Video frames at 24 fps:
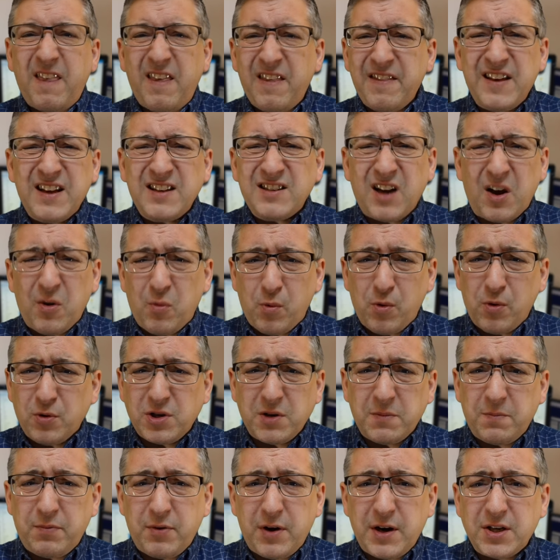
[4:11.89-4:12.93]
Things like
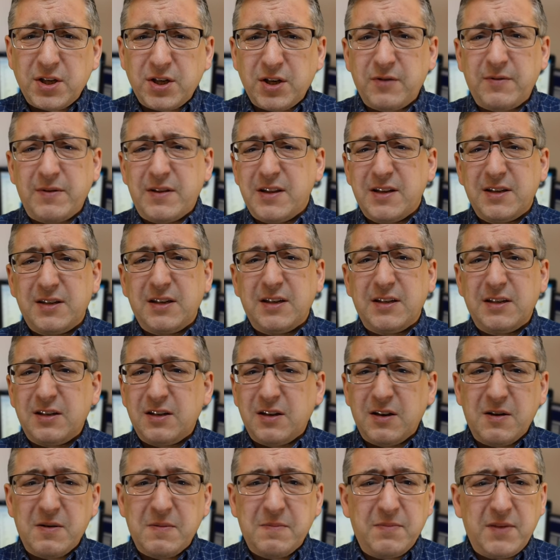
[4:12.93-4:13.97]
water pressure in the
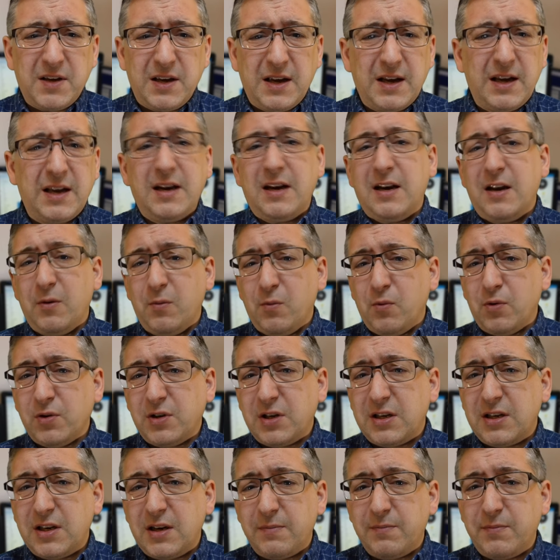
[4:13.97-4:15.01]
system, the inlet
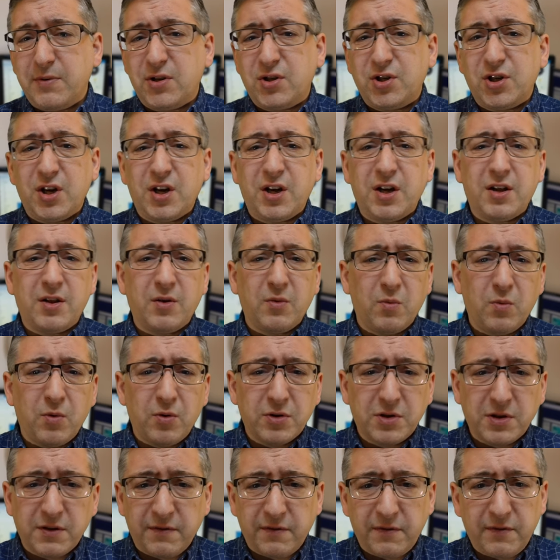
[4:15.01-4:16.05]
water temperature, the
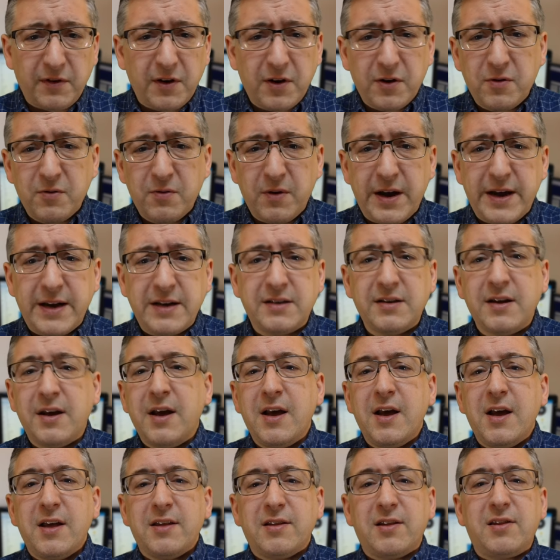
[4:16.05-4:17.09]
water flow rate,
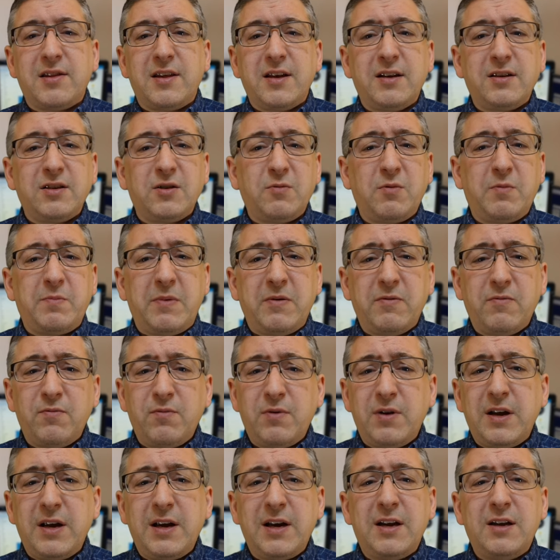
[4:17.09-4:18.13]
the things that would be
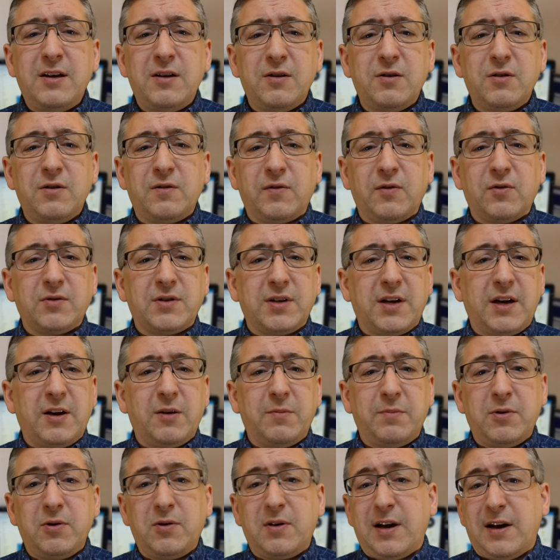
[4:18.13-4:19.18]
really useful to
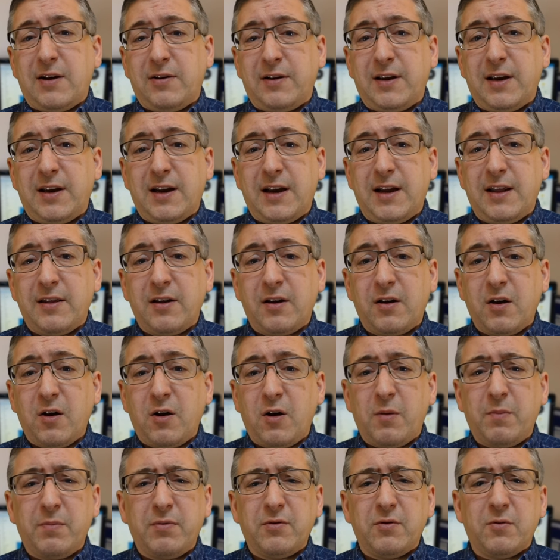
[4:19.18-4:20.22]
help you calculate the
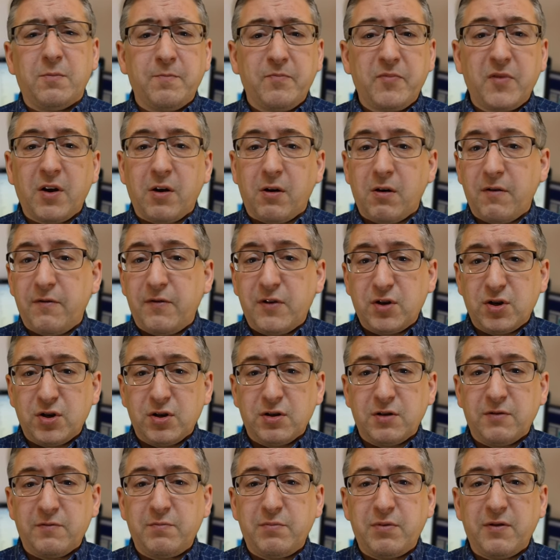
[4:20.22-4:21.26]
COP or
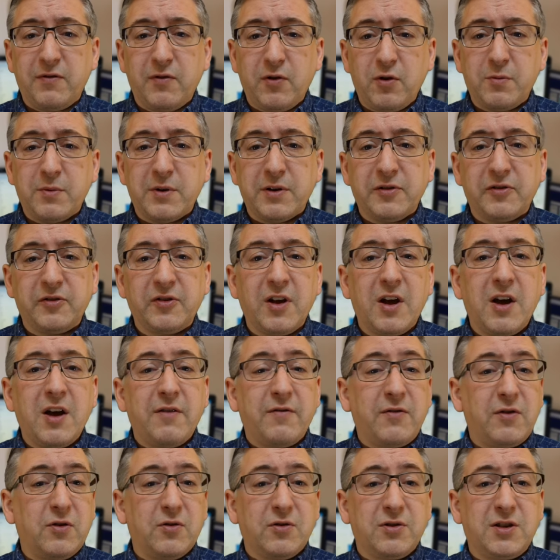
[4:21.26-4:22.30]
coefficient of performance
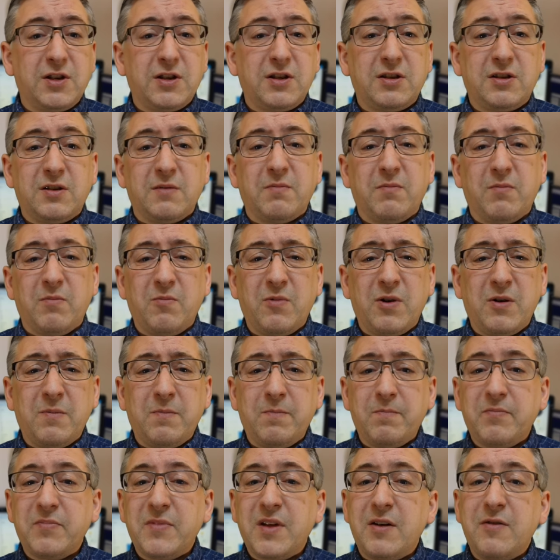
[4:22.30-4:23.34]
for your system.
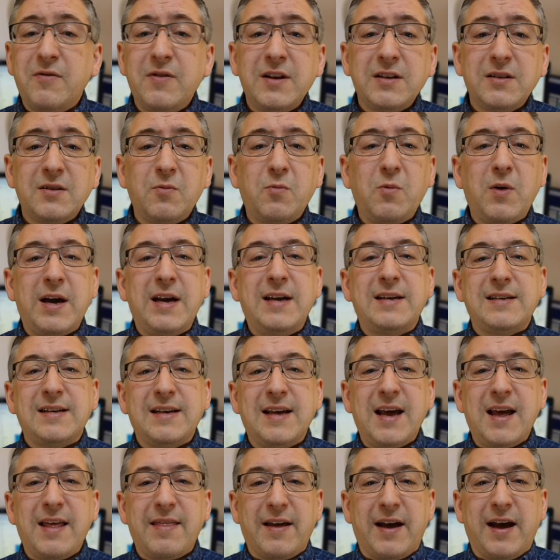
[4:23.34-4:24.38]
Well, there is a way to
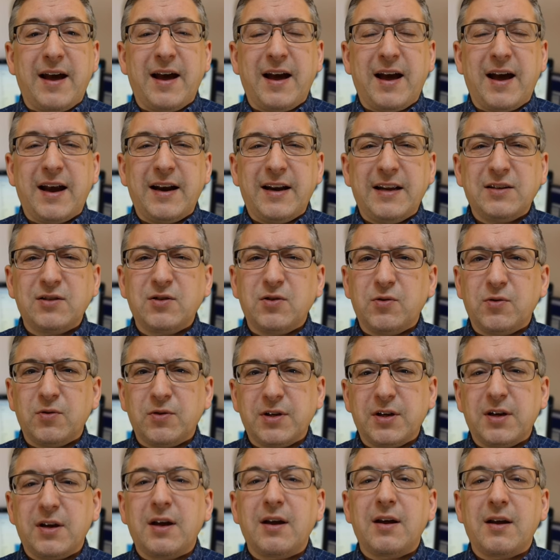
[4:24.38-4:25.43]
get that and it's
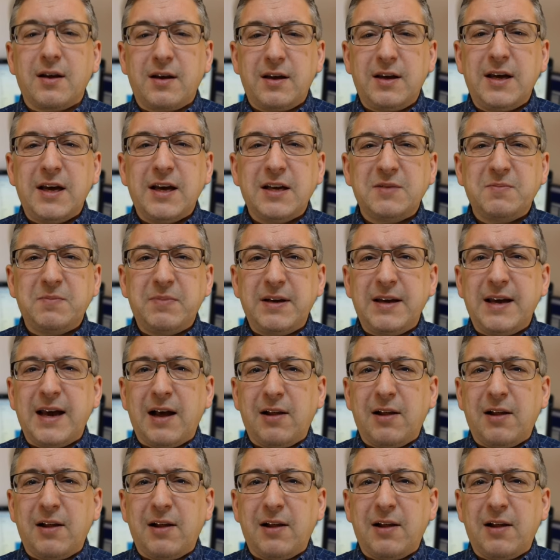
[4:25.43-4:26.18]
called ESP